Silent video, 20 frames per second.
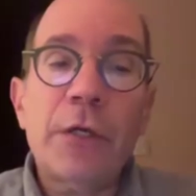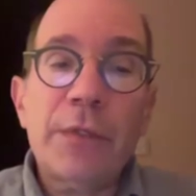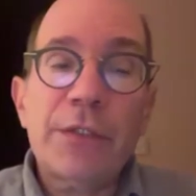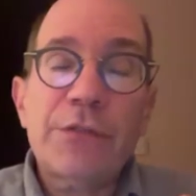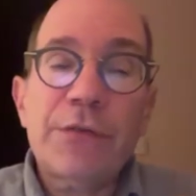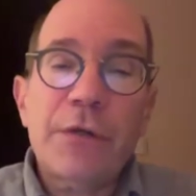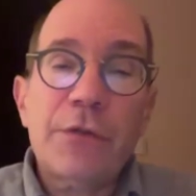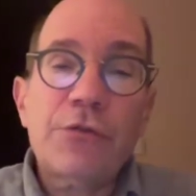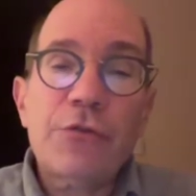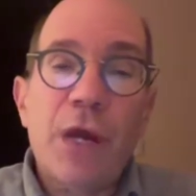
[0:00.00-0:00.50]

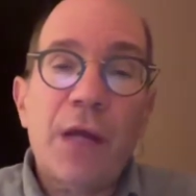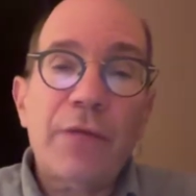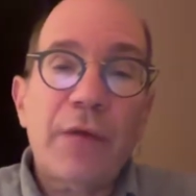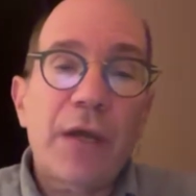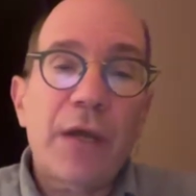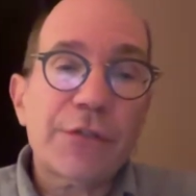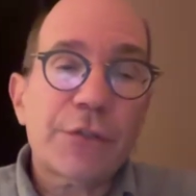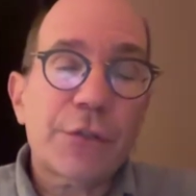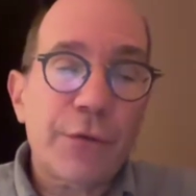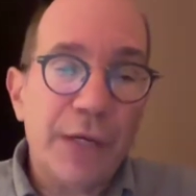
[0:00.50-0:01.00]
which they're driving
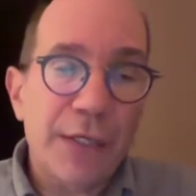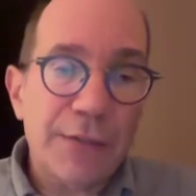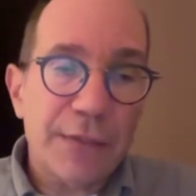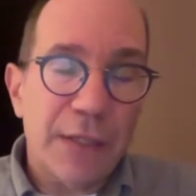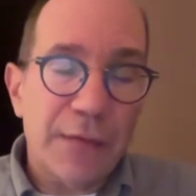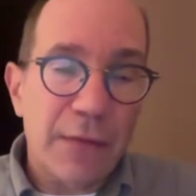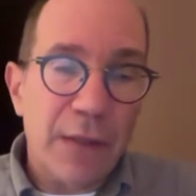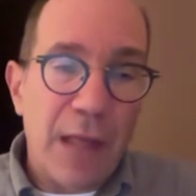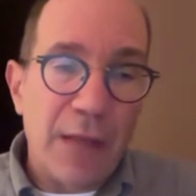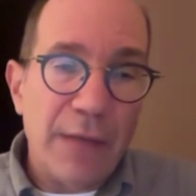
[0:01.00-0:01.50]
us crazy
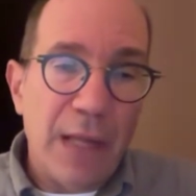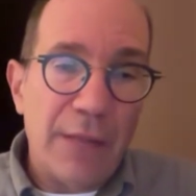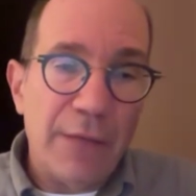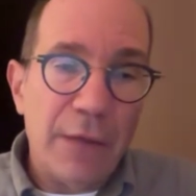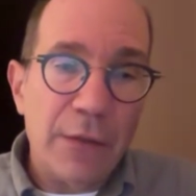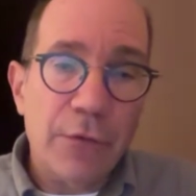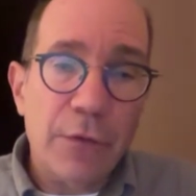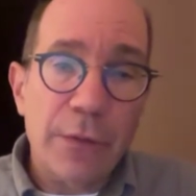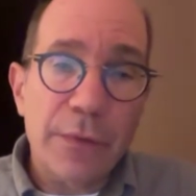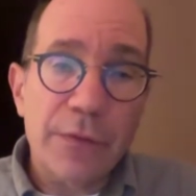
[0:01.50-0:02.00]
and the
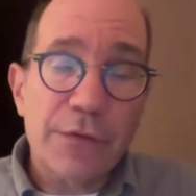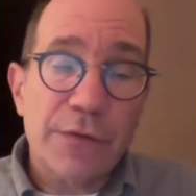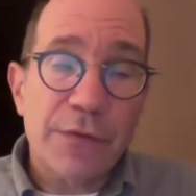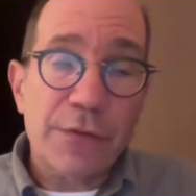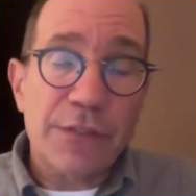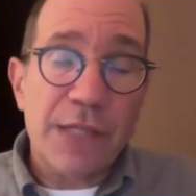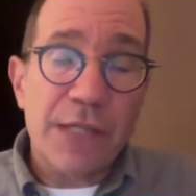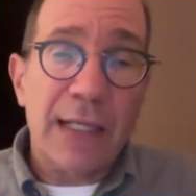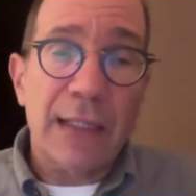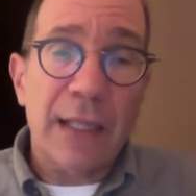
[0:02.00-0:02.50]
degree to which their
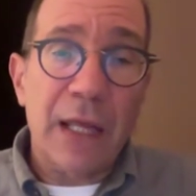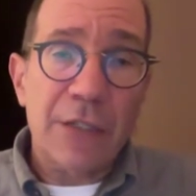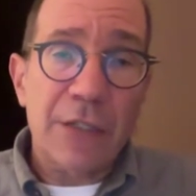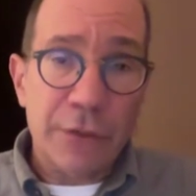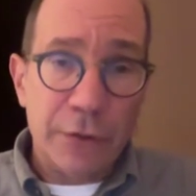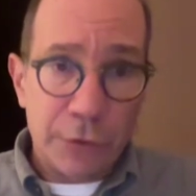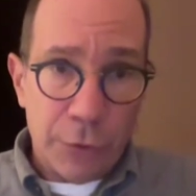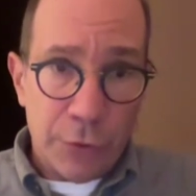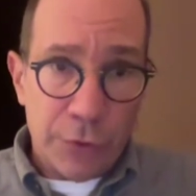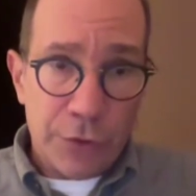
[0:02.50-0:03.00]

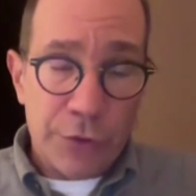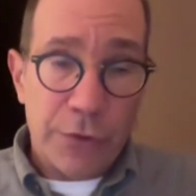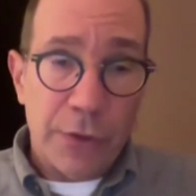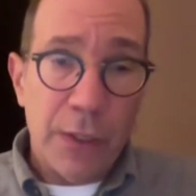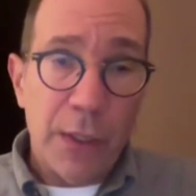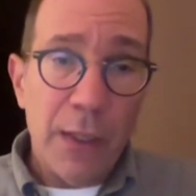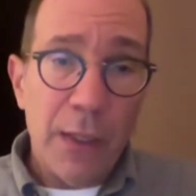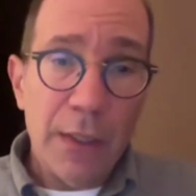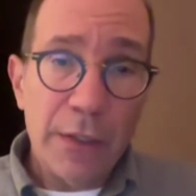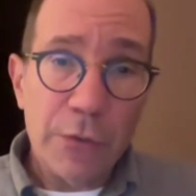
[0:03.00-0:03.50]
psychological torture
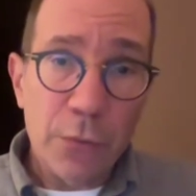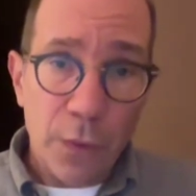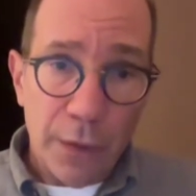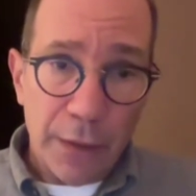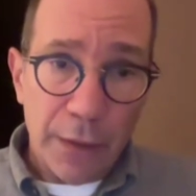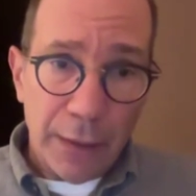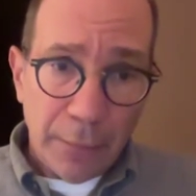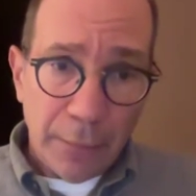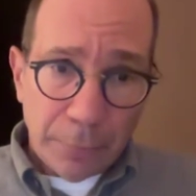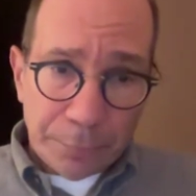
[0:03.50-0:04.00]
is
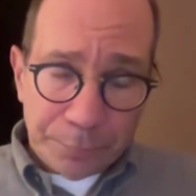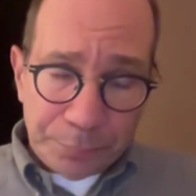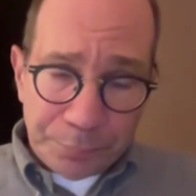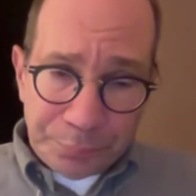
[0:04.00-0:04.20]
working.